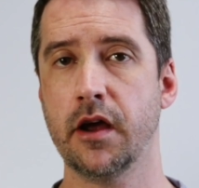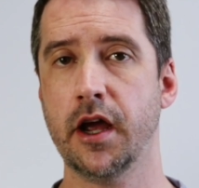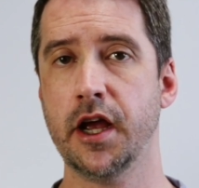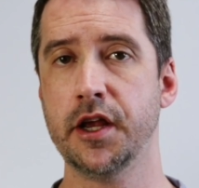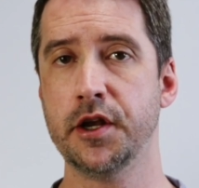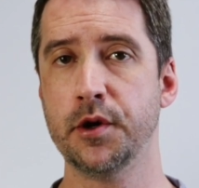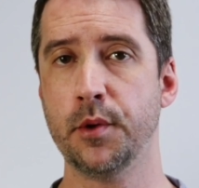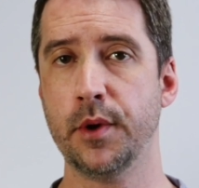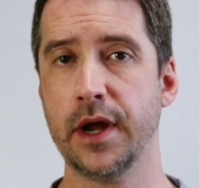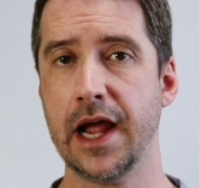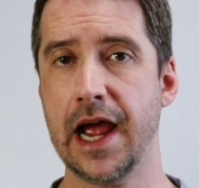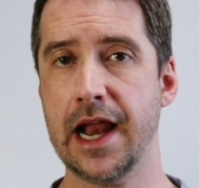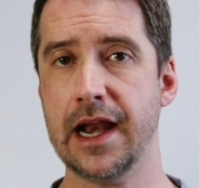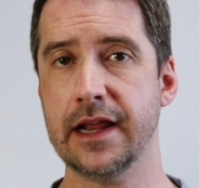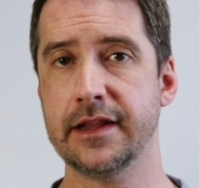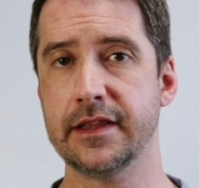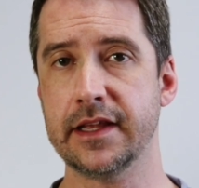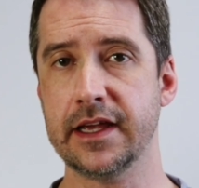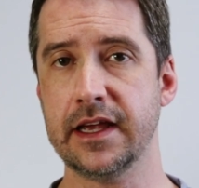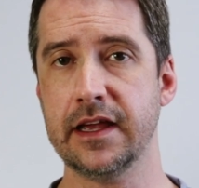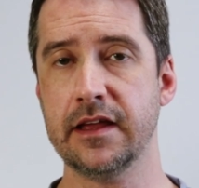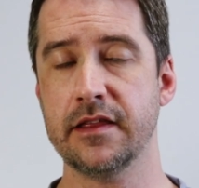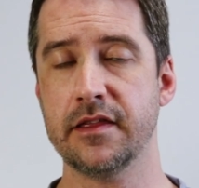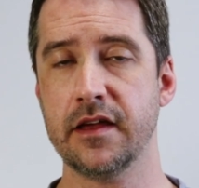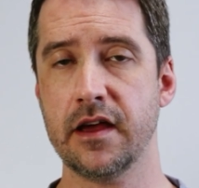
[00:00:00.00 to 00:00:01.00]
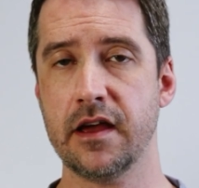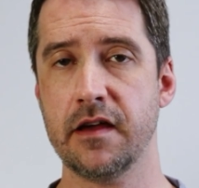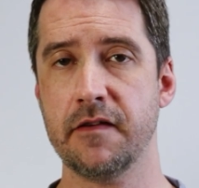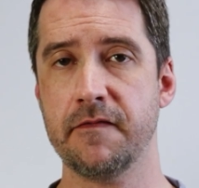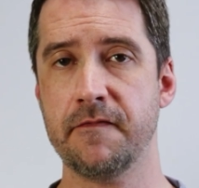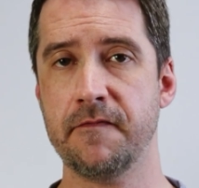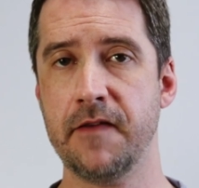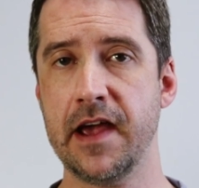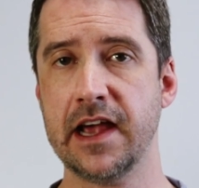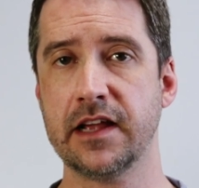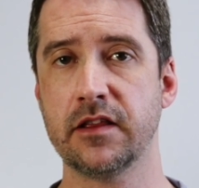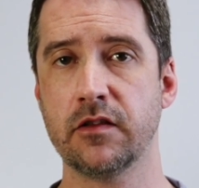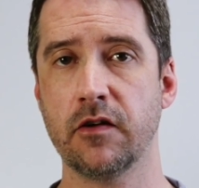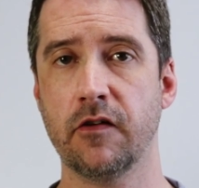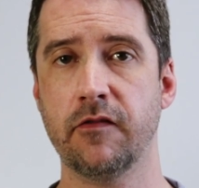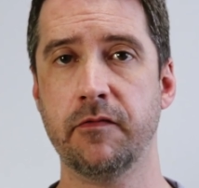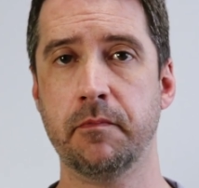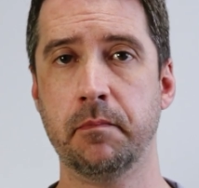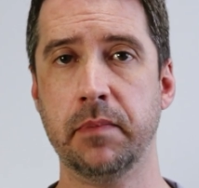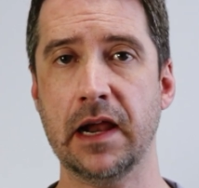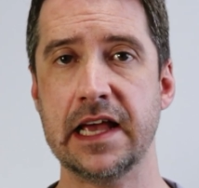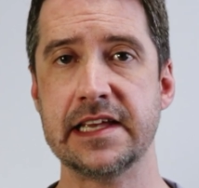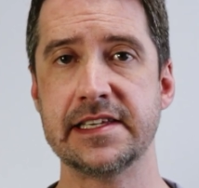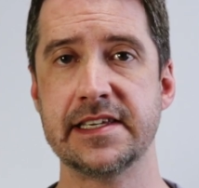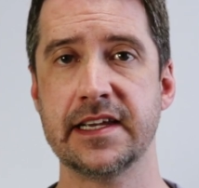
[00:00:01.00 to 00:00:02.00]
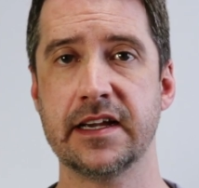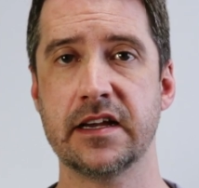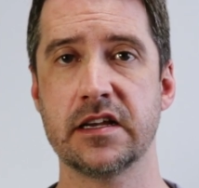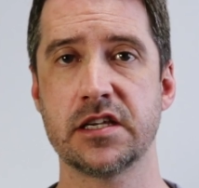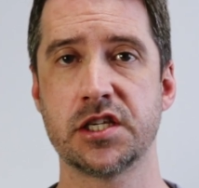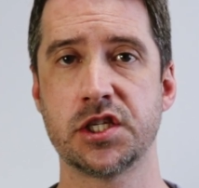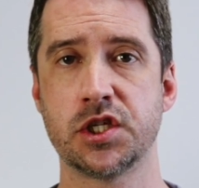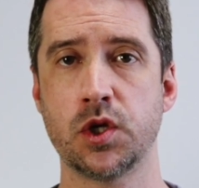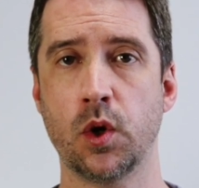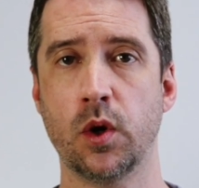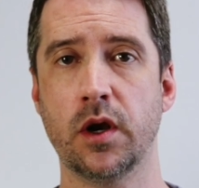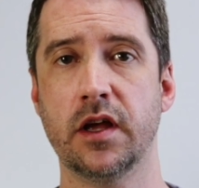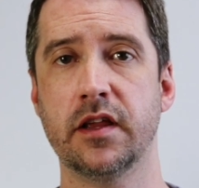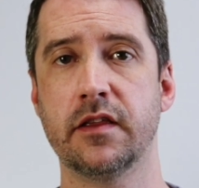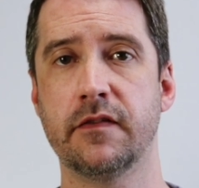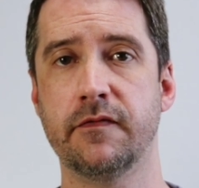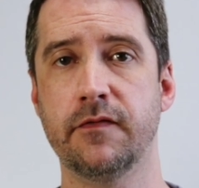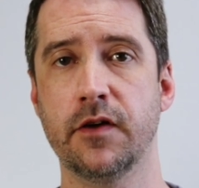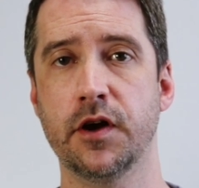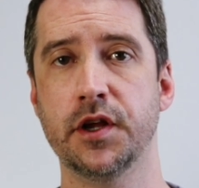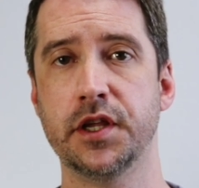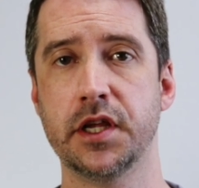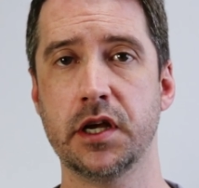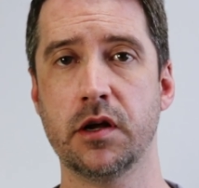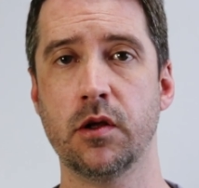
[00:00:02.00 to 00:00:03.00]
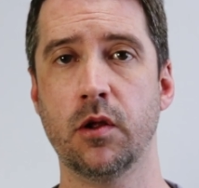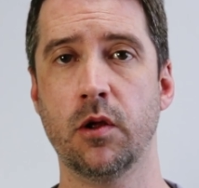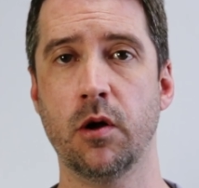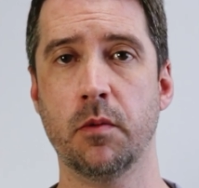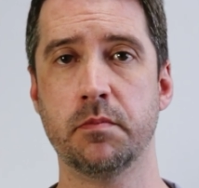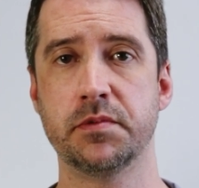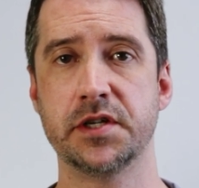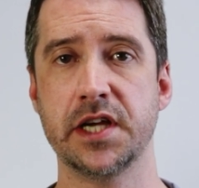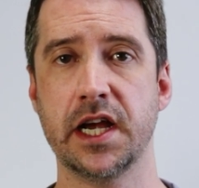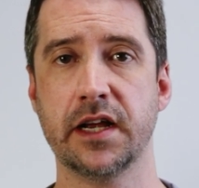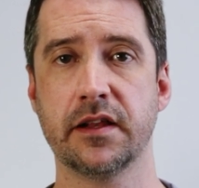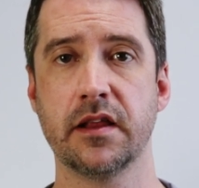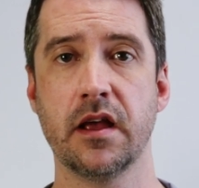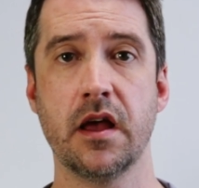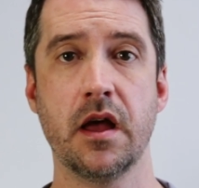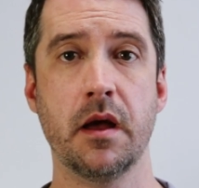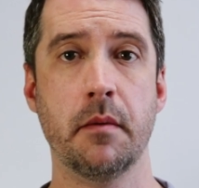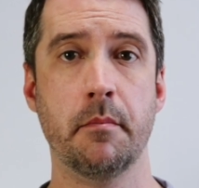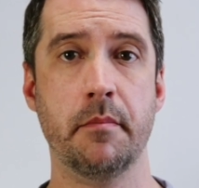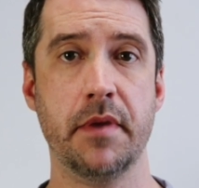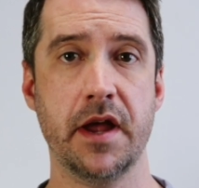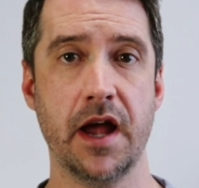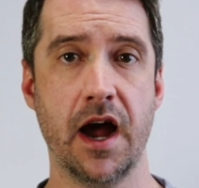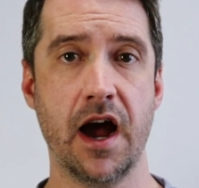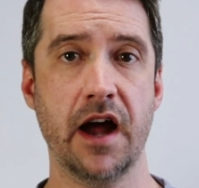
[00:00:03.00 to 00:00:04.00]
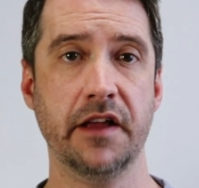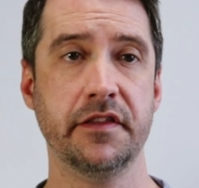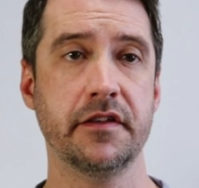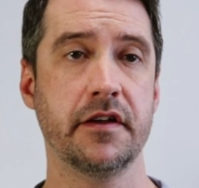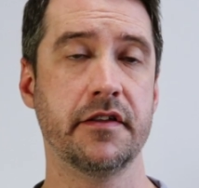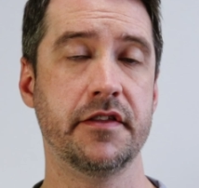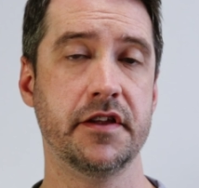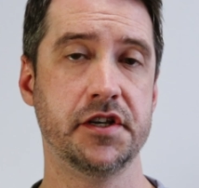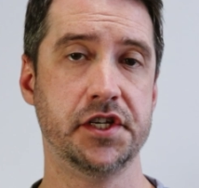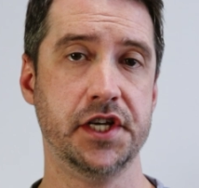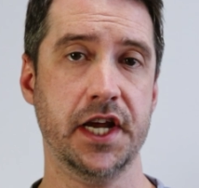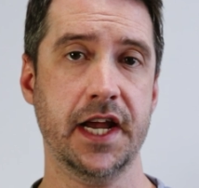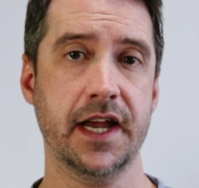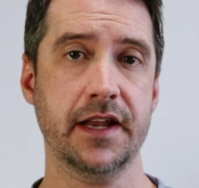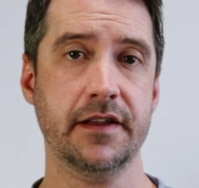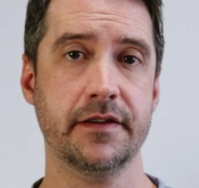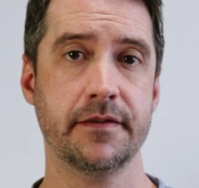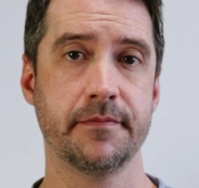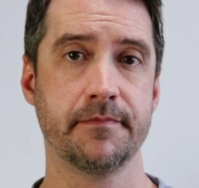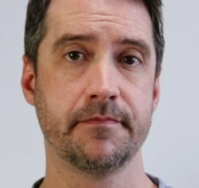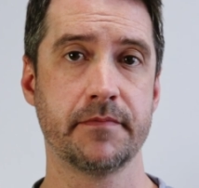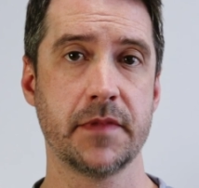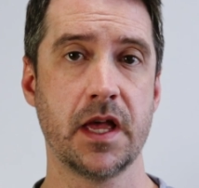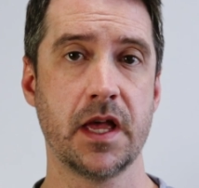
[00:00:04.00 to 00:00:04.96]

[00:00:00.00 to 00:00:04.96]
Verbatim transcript: In reality, the effect of placing a solid vertical object behind the jet,